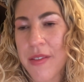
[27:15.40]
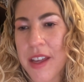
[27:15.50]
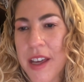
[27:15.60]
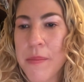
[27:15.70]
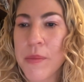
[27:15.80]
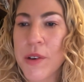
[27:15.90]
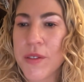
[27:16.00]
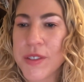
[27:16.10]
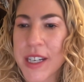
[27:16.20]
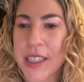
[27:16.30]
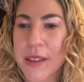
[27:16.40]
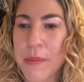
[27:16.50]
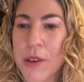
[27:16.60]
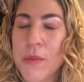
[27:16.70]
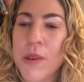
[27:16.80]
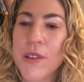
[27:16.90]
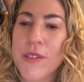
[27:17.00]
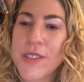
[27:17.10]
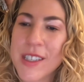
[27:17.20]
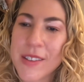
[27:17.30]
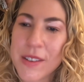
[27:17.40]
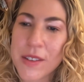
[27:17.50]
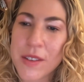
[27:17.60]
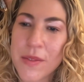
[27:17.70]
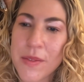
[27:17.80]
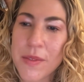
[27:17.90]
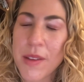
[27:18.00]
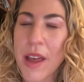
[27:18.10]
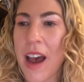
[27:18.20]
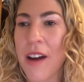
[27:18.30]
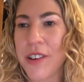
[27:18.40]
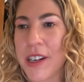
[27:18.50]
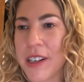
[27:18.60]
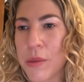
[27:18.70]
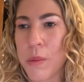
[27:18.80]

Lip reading: it moves like the moon moves every